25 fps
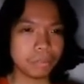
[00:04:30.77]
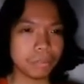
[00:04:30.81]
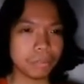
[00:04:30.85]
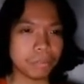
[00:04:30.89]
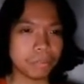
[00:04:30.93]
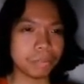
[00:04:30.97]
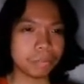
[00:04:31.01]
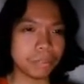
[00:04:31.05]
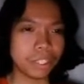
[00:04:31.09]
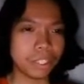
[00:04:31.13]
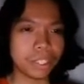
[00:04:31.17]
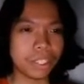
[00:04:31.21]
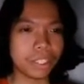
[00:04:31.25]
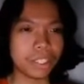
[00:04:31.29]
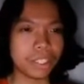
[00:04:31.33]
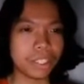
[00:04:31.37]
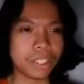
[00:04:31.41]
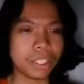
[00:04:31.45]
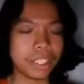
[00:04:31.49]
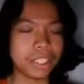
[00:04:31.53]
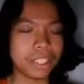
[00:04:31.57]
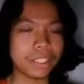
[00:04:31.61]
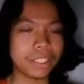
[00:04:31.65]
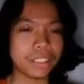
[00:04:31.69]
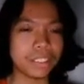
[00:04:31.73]
This
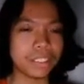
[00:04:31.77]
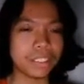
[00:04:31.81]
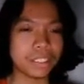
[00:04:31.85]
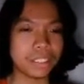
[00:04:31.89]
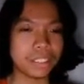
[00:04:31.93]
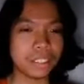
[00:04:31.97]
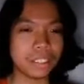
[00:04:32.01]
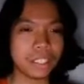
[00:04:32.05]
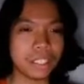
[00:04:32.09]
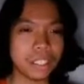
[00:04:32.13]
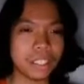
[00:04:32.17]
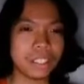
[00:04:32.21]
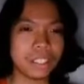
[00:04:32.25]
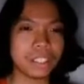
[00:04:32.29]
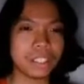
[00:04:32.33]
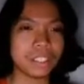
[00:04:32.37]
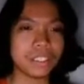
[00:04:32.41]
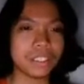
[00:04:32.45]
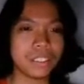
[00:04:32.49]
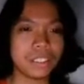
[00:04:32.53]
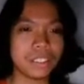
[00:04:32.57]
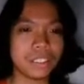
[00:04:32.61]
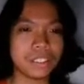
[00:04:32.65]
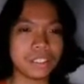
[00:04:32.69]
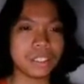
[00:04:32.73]
question
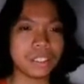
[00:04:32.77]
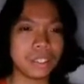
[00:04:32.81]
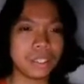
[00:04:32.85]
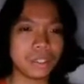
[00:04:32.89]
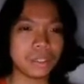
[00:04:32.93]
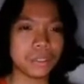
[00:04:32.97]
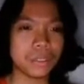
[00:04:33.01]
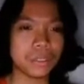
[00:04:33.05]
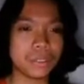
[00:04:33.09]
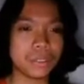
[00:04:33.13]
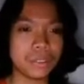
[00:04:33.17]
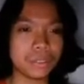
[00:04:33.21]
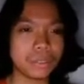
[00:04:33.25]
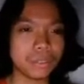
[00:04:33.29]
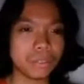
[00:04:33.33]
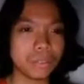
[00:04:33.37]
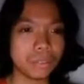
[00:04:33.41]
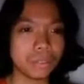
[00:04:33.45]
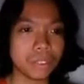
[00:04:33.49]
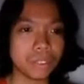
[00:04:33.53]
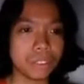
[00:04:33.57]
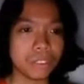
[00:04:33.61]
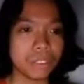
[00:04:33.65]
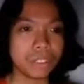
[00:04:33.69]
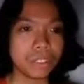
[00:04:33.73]
asks for
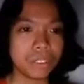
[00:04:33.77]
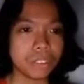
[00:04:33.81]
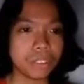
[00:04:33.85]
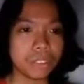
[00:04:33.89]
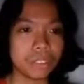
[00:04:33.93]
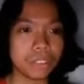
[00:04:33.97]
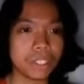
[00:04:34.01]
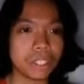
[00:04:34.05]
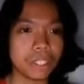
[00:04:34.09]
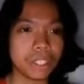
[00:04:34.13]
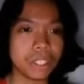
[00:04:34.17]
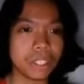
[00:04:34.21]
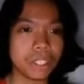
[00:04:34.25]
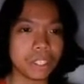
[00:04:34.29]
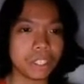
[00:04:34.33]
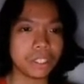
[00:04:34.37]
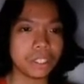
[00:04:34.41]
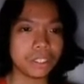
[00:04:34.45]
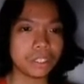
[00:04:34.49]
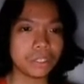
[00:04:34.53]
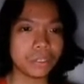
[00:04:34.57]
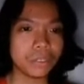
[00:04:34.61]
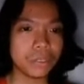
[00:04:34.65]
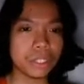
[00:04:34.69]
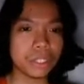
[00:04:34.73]

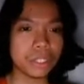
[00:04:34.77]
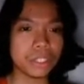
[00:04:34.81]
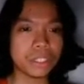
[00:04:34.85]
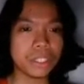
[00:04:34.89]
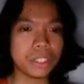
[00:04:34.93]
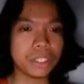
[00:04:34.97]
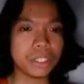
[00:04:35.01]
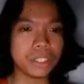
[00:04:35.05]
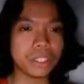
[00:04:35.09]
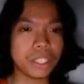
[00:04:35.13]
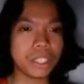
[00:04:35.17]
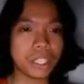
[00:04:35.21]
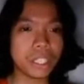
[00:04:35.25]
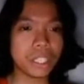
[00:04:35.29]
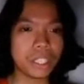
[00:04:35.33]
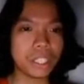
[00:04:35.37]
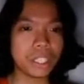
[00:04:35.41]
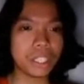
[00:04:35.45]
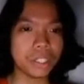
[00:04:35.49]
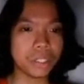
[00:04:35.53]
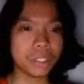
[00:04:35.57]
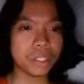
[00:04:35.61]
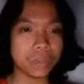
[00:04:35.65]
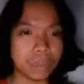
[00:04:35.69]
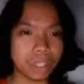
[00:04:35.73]
solution to make
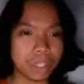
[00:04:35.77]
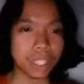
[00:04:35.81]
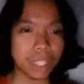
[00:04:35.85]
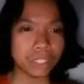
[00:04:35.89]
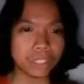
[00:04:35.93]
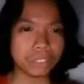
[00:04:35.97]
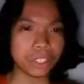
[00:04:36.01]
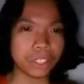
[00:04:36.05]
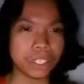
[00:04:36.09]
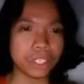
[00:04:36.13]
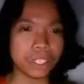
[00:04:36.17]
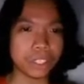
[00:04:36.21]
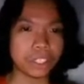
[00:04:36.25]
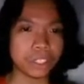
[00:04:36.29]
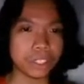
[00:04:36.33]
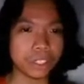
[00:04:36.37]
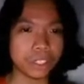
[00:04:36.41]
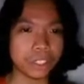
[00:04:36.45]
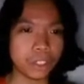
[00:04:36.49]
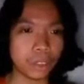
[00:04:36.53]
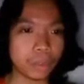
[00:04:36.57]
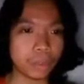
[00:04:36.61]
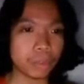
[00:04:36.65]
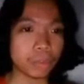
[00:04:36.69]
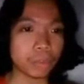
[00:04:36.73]
the
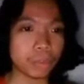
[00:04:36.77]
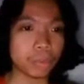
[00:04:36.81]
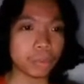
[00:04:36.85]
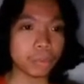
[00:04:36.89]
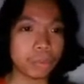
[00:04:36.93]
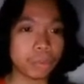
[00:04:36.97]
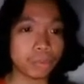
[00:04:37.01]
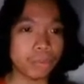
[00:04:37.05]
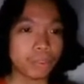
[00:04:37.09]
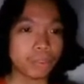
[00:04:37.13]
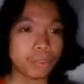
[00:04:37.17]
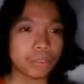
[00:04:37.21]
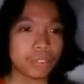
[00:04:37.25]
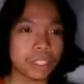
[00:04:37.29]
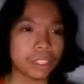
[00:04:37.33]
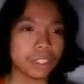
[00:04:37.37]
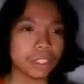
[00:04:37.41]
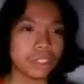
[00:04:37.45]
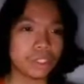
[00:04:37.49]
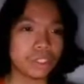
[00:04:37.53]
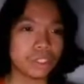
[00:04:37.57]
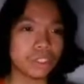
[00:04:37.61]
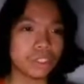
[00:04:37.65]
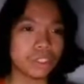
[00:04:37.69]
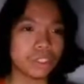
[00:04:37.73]
public IP address
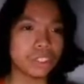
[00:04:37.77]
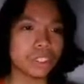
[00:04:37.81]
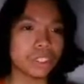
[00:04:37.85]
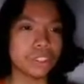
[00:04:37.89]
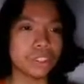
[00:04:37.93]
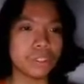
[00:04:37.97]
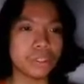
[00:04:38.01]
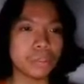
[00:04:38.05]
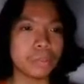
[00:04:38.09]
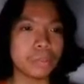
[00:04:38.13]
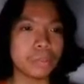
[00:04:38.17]
static.